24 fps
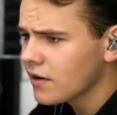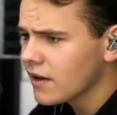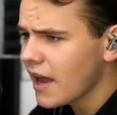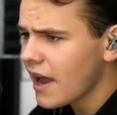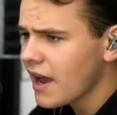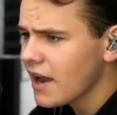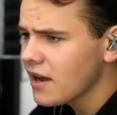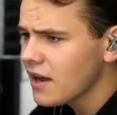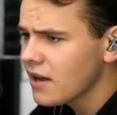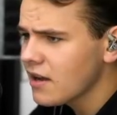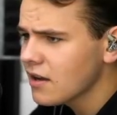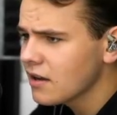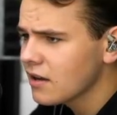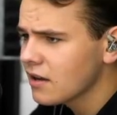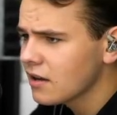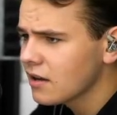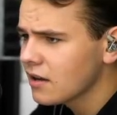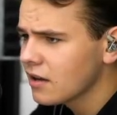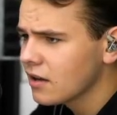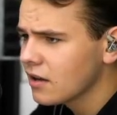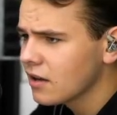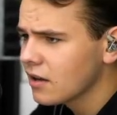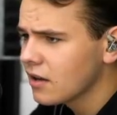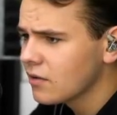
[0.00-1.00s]
Okay.
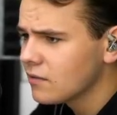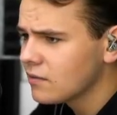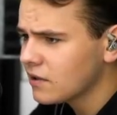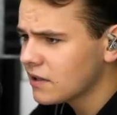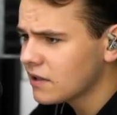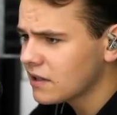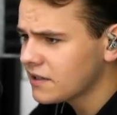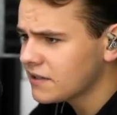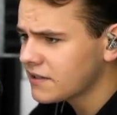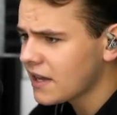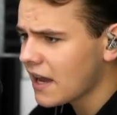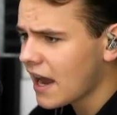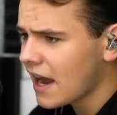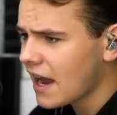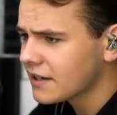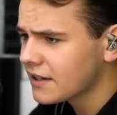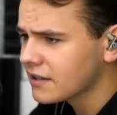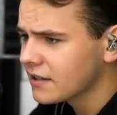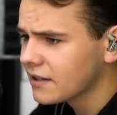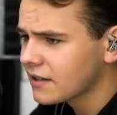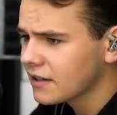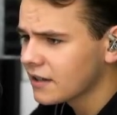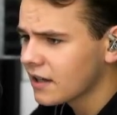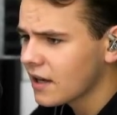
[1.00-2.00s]
Where is
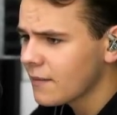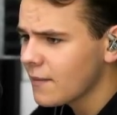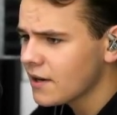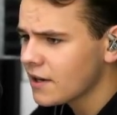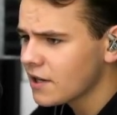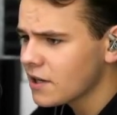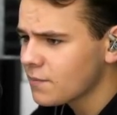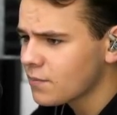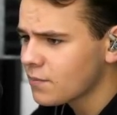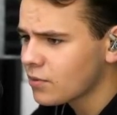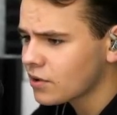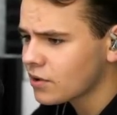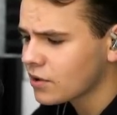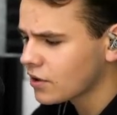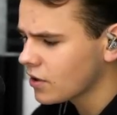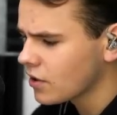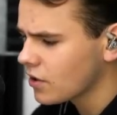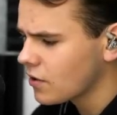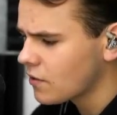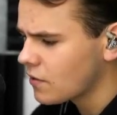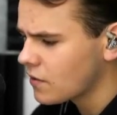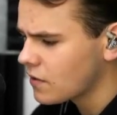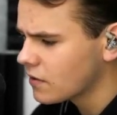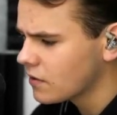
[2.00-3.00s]
that? Give me an airport
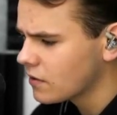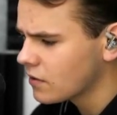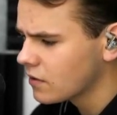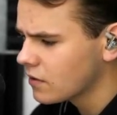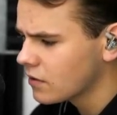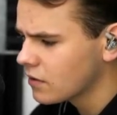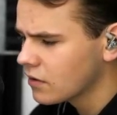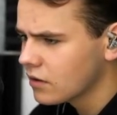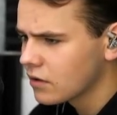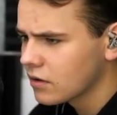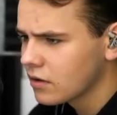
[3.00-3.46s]
code.